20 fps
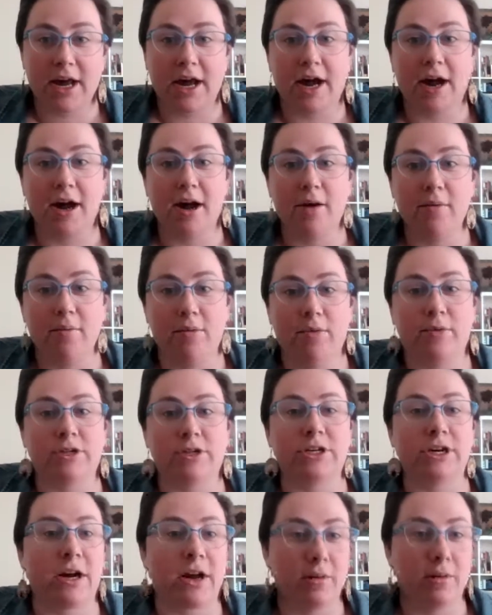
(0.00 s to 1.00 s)

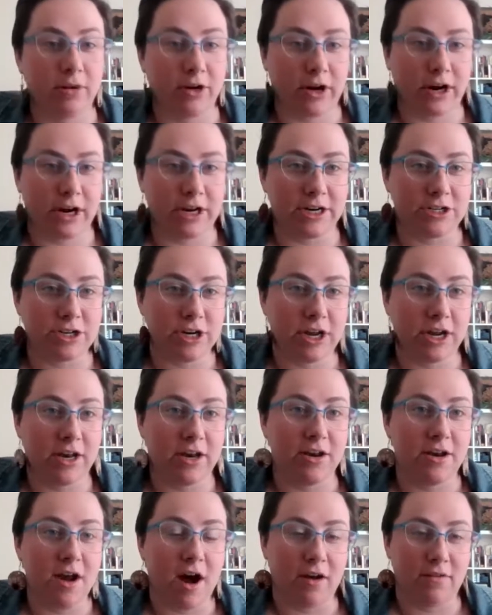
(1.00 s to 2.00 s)
which are
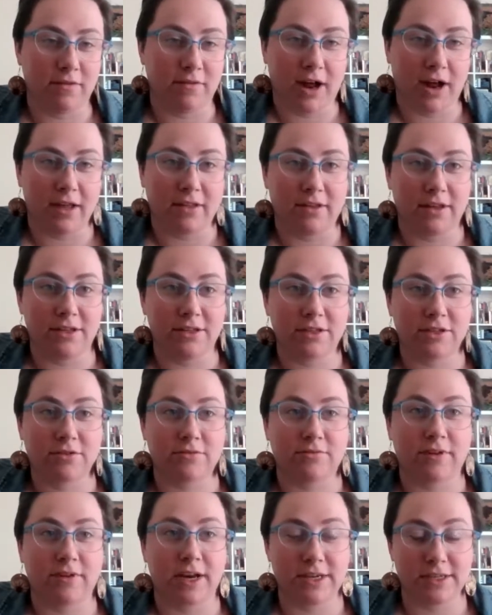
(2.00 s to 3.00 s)
immigration, nonviolence,
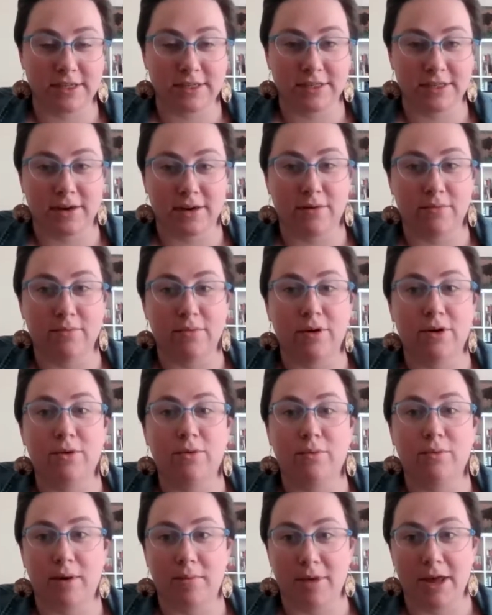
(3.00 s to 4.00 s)
racism,
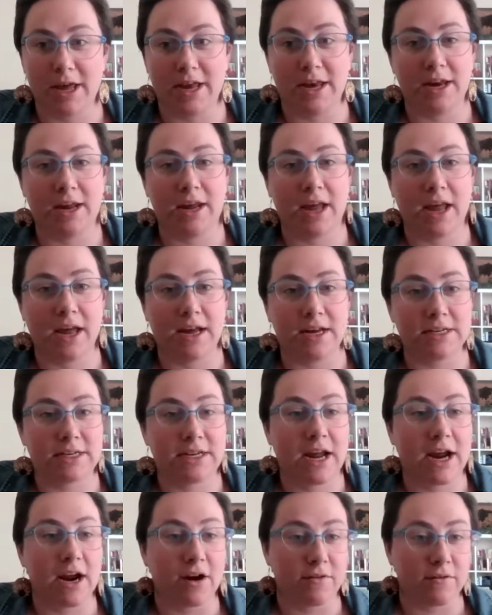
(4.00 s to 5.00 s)
women,
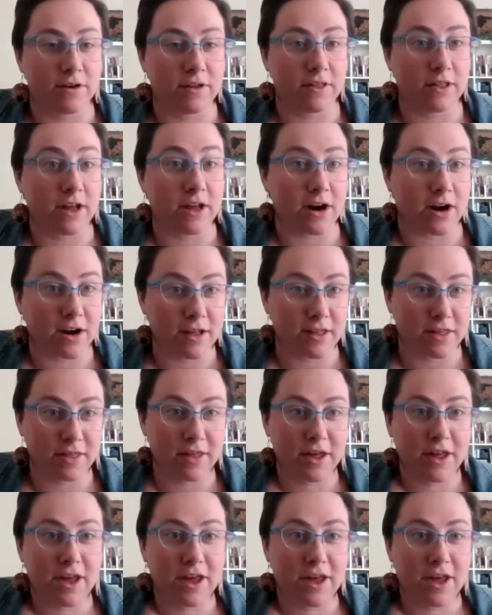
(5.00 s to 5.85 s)
and care for the earth.